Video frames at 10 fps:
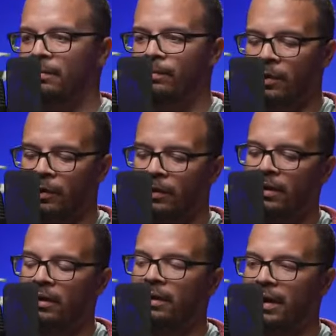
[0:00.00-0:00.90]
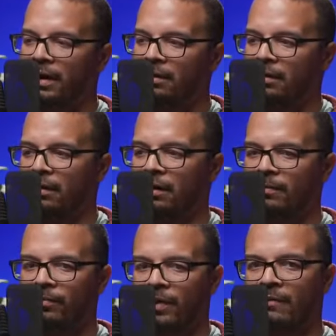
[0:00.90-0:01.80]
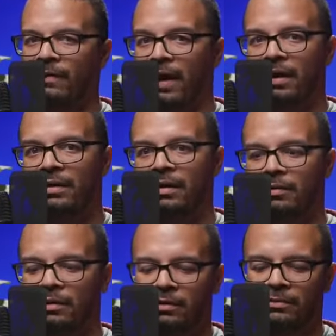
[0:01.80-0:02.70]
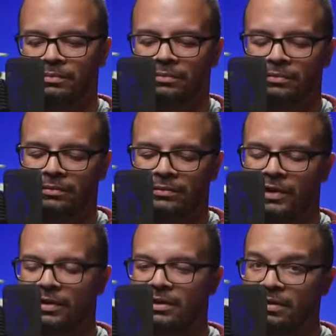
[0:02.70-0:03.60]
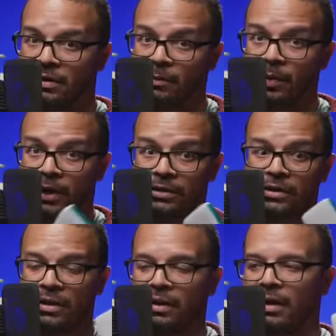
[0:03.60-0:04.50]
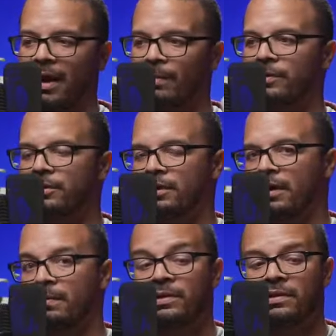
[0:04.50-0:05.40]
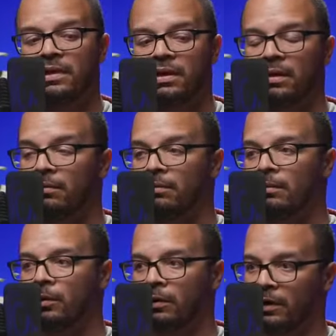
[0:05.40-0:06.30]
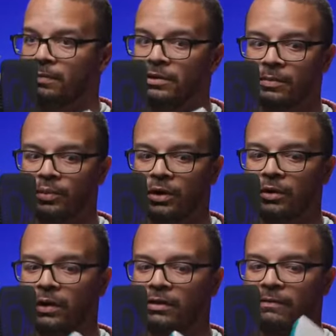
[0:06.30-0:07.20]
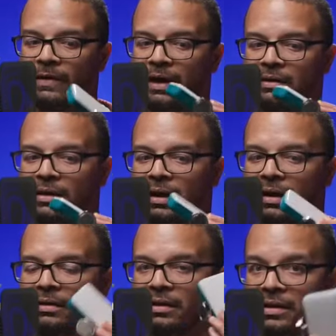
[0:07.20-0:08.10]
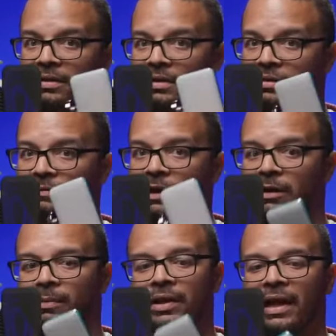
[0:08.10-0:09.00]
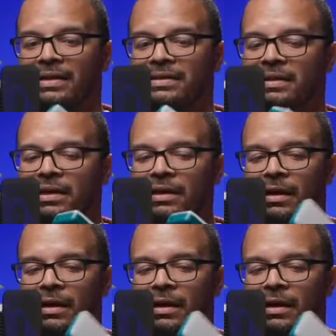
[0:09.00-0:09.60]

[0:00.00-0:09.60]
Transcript: on the other hand, this doesn't compare to the Aputure MC or MC Pro in the fact that this is very plasticky.